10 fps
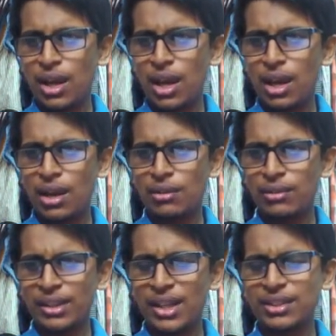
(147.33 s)
It does
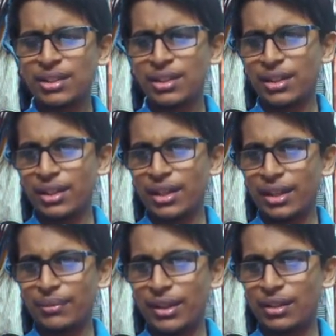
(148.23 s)
hurt a little bit
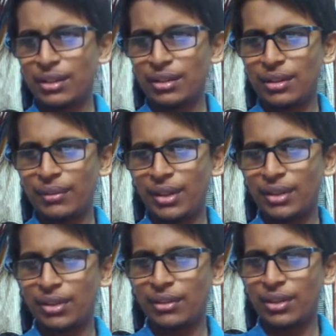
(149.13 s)
though, I mean, if you're
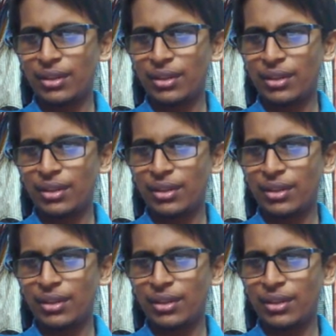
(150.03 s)
wondering,